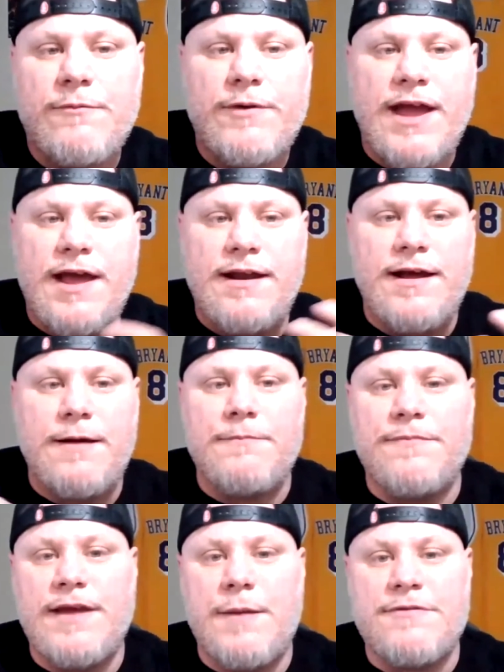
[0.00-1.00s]
we had
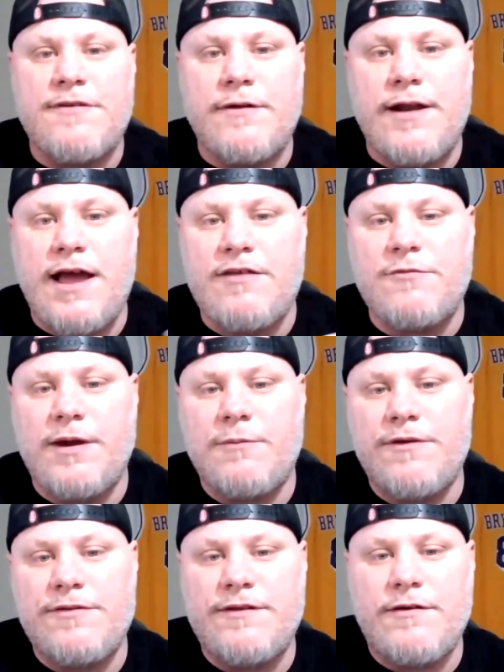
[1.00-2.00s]
the episode last week
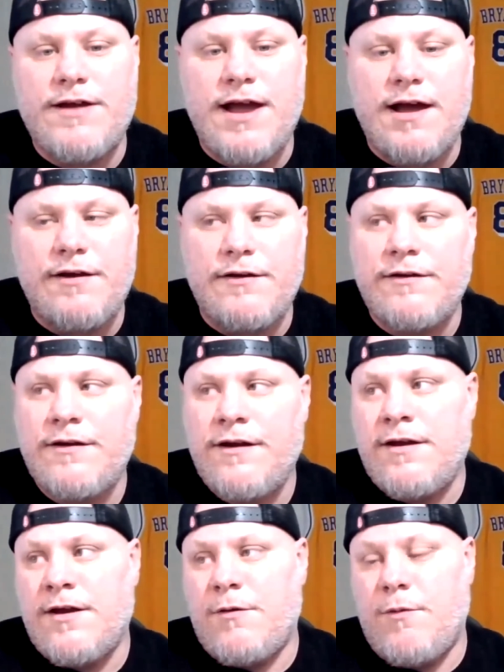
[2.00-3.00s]
with Del Cano,
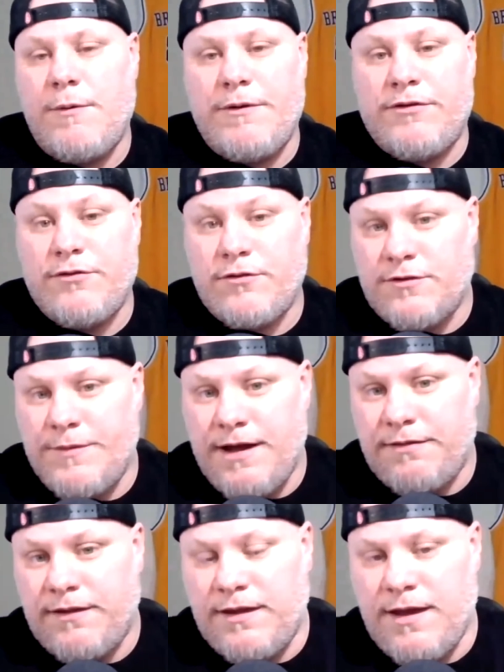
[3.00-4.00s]
where we talked about
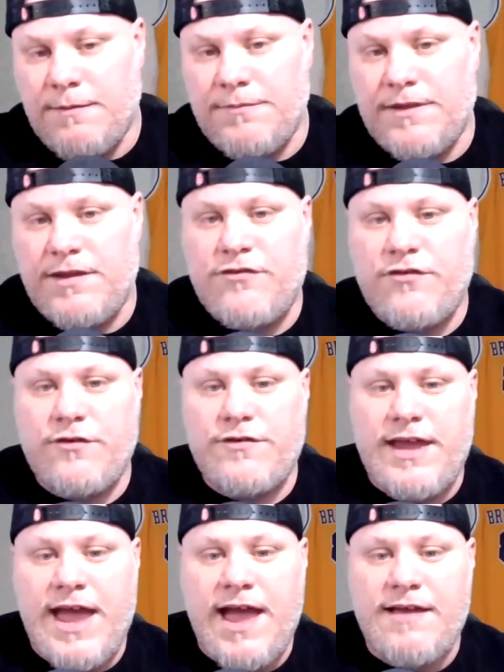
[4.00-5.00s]
the issues he
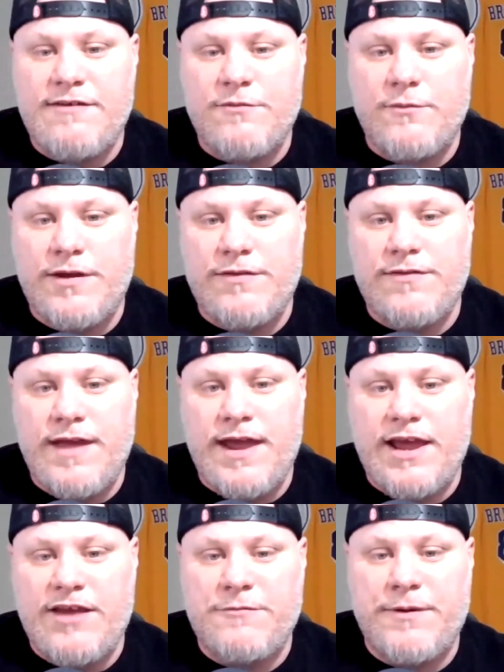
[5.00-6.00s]
has with
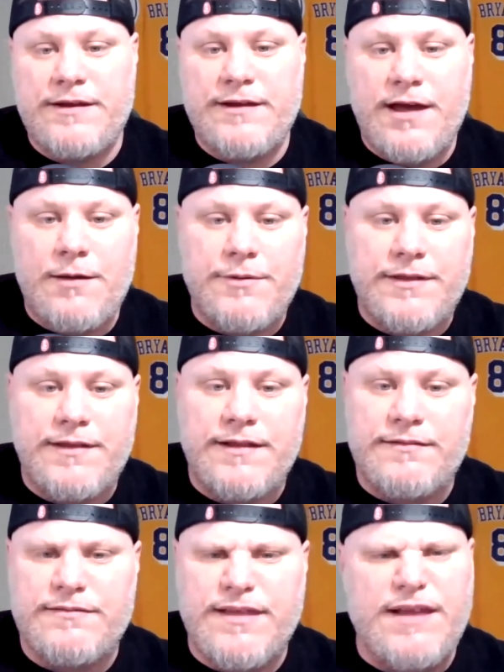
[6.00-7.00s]
NHPW
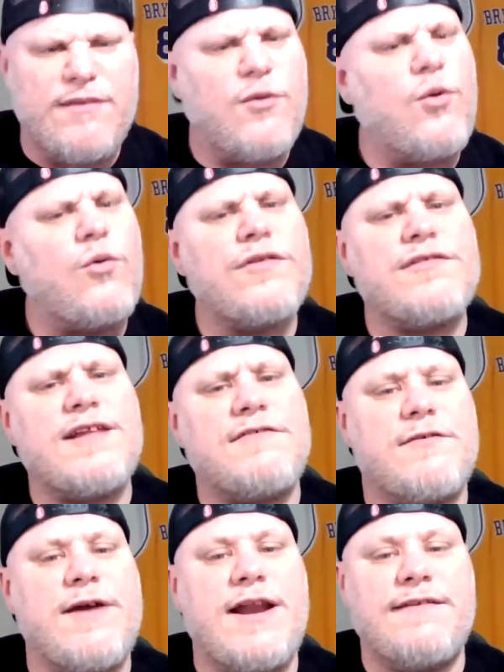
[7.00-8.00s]
and all the stuff
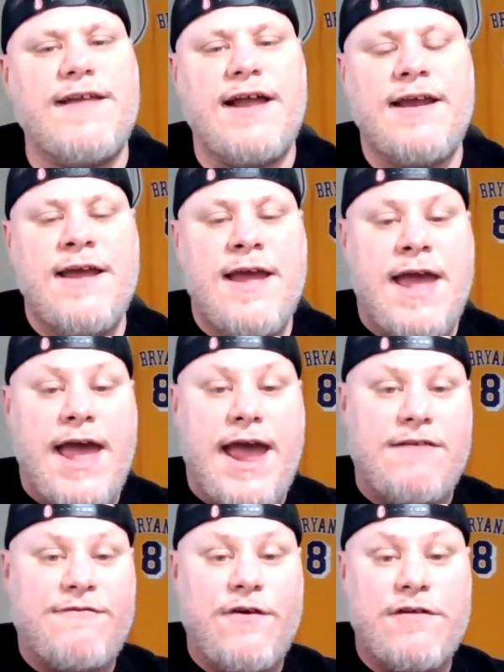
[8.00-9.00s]
surrounding that. And
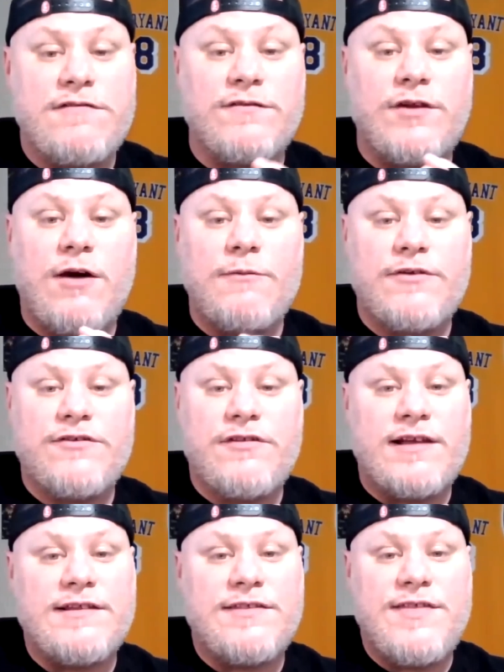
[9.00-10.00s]
first of all, I would just
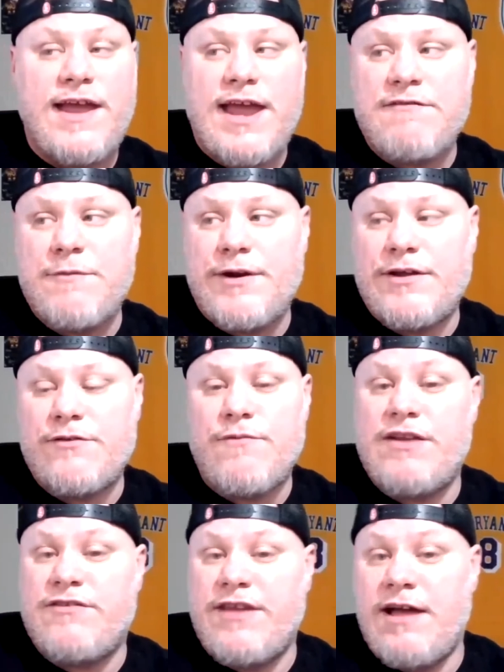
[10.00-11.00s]
like to thank everybody that
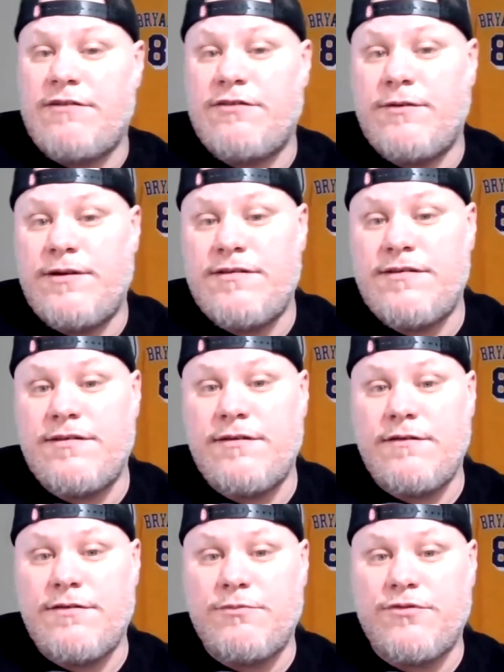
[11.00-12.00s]
reached out to us
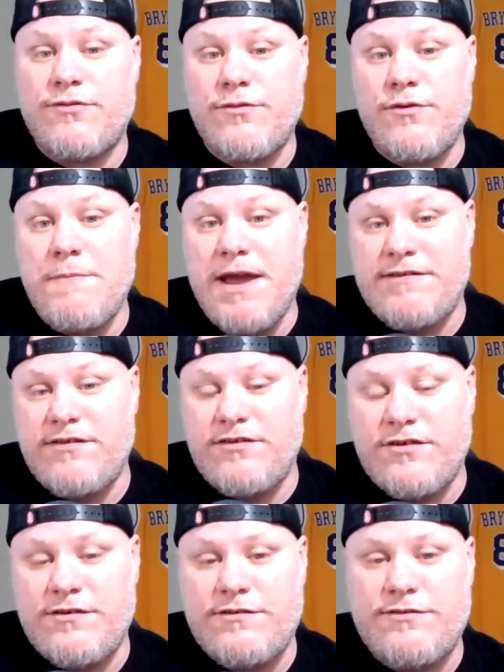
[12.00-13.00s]
through
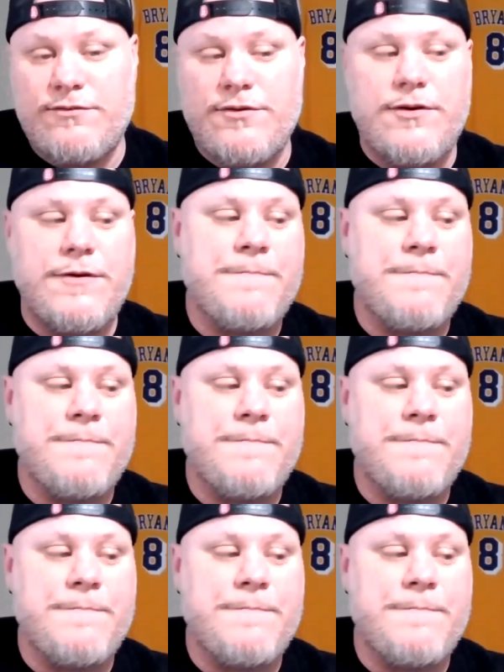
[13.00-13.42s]
messages, through